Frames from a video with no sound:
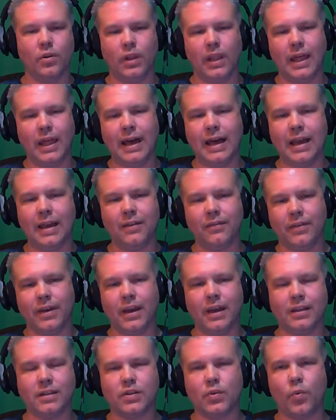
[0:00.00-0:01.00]
live
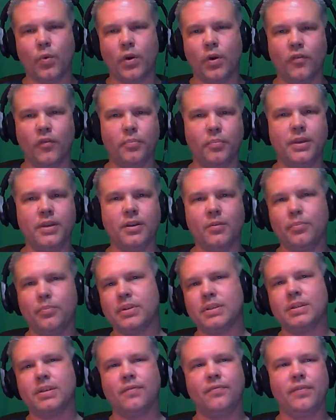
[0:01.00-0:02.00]
at 12 p.m.
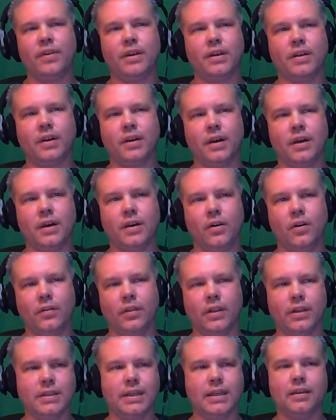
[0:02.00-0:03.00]
Pacific
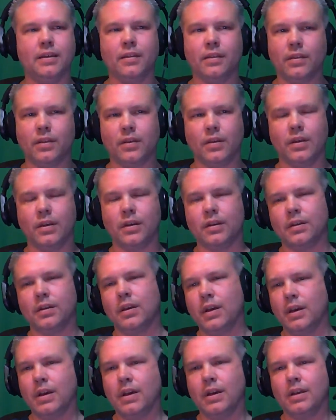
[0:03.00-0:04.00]
on the 10th.
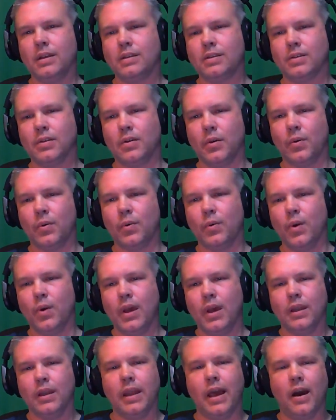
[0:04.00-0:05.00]

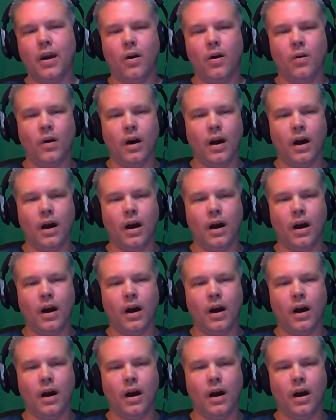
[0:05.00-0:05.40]
Now,